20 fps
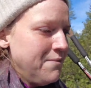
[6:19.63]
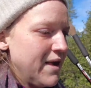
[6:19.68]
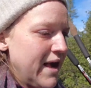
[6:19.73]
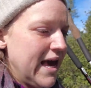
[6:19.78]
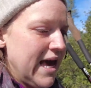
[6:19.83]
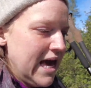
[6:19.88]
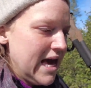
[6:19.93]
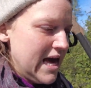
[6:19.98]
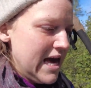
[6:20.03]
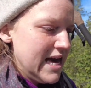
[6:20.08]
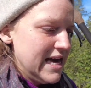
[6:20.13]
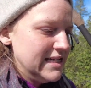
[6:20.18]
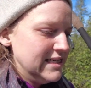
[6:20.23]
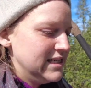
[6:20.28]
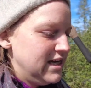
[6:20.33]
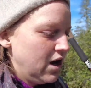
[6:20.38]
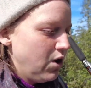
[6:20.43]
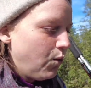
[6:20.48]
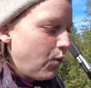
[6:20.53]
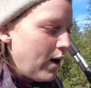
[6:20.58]

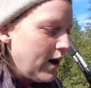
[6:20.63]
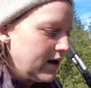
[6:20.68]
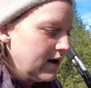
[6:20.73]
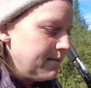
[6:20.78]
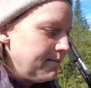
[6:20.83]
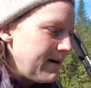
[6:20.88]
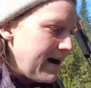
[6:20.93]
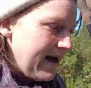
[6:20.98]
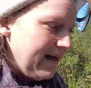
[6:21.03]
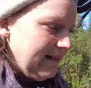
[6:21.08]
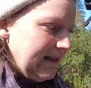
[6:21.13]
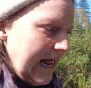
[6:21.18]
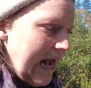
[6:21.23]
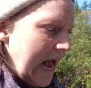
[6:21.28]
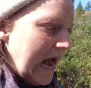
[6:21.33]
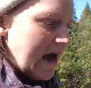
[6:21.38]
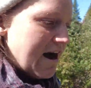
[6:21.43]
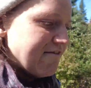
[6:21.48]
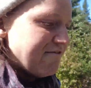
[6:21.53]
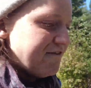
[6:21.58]
and walk a mile and a
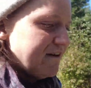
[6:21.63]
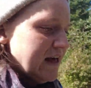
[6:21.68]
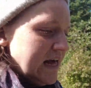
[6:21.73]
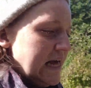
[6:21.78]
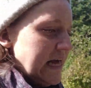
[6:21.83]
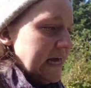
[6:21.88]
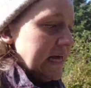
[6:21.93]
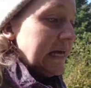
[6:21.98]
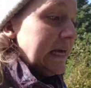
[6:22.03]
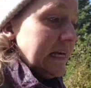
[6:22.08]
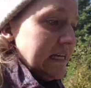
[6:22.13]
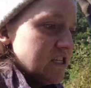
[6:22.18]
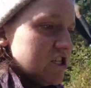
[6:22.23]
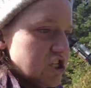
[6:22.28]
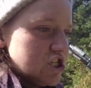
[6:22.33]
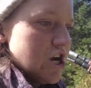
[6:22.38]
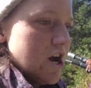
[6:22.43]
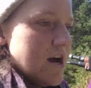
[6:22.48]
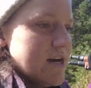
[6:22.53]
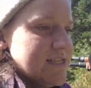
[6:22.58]
half into
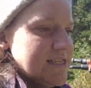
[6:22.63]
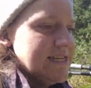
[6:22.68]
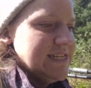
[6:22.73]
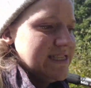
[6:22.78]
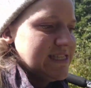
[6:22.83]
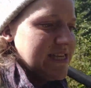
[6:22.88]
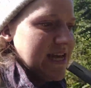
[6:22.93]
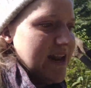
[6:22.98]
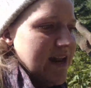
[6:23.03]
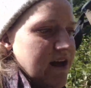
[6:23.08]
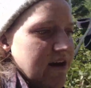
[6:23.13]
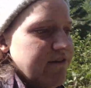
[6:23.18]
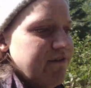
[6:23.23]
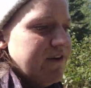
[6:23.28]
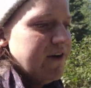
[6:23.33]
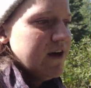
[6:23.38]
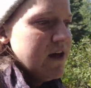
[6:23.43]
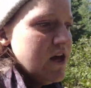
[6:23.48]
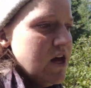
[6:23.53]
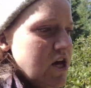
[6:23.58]
Shaw's instead of
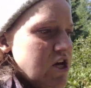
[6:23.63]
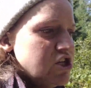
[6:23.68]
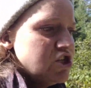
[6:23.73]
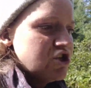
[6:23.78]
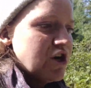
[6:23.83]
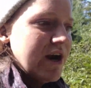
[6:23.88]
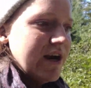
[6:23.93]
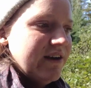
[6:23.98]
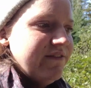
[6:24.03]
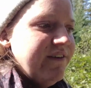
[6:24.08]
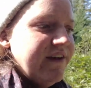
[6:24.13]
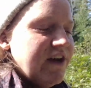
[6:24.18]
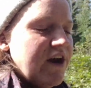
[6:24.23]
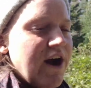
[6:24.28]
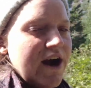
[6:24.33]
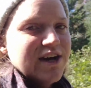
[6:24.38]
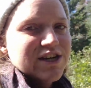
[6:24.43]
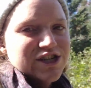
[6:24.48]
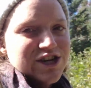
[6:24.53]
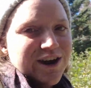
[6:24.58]
trying to figure
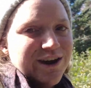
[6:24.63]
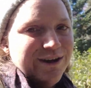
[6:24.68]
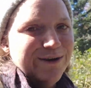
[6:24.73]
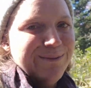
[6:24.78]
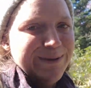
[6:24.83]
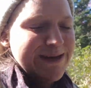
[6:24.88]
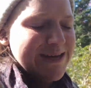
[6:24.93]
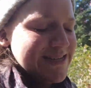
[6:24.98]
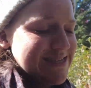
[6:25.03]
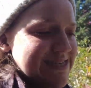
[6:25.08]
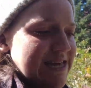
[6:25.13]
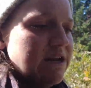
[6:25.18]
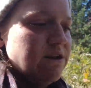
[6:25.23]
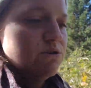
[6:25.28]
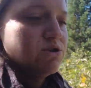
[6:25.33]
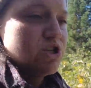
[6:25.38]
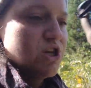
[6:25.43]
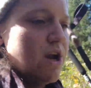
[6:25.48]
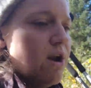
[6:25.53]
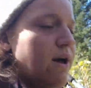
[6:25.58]
out a shuttle, because they
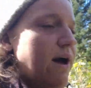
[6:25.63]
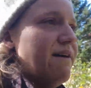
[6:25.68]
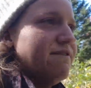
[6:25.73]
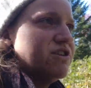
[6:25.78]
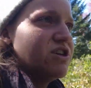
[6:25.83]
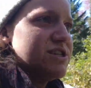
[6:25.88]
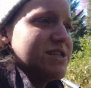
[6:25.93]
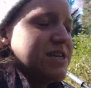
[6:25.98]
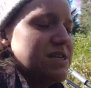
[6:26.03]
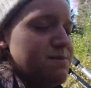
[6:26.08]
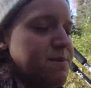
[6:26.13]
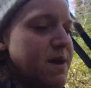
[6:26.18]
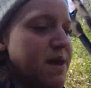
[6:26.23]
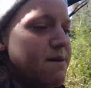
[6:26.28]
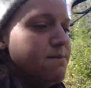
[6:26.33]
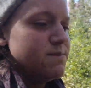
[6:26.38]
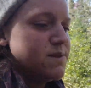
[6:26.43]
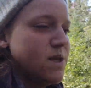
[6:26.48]
don't shuttle after 6 p.m.